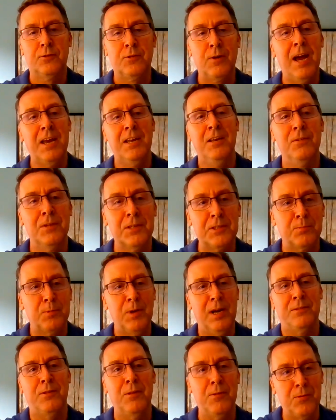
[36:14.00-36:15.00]
trying to
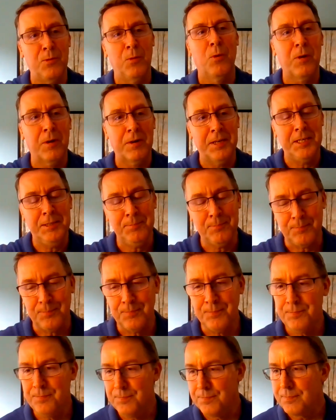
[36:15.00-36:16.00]
express authority
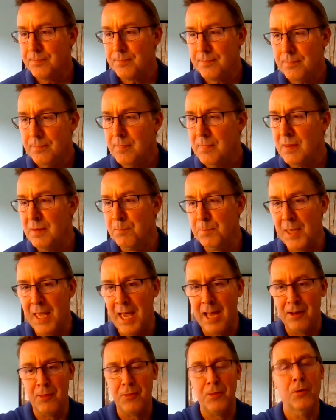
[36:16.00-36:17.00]

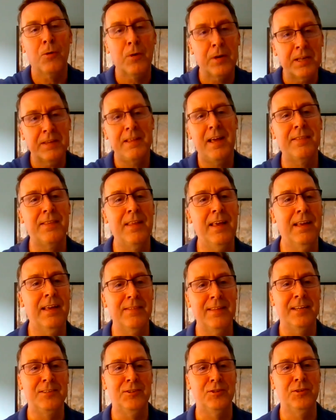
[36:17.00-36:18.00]
beyond authority
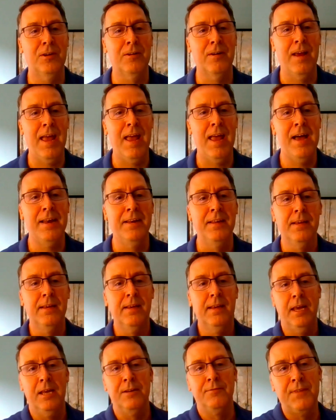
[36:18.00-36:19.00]
that chair had,
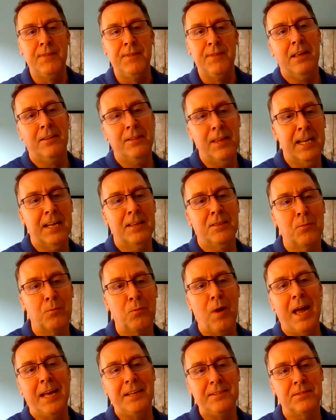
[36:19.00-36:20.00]
and violated the
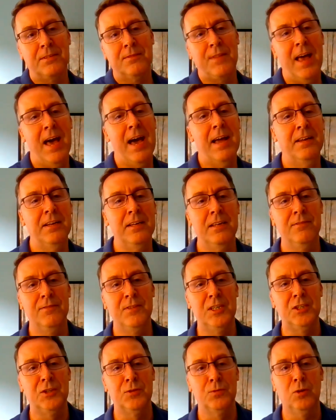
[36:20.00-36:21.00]
rights of that
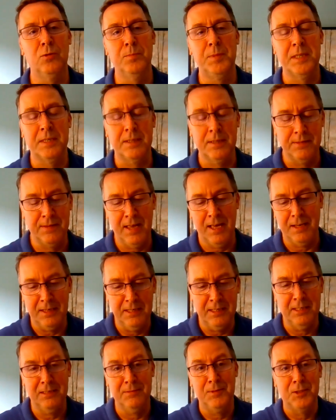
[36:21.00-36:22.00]
individual, because
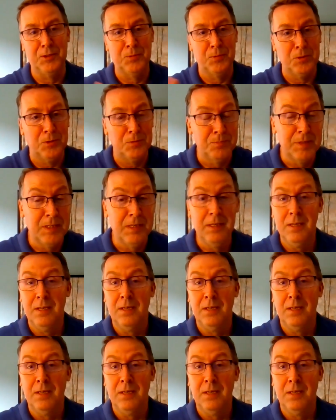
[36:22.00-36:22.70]
that individual,